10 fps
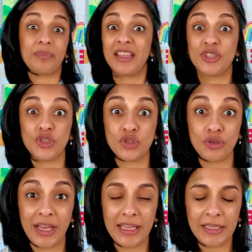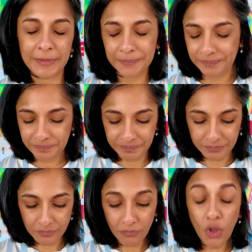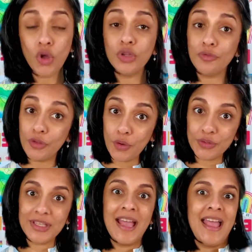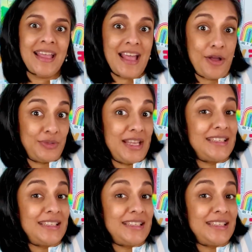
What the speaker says: string, all of those count as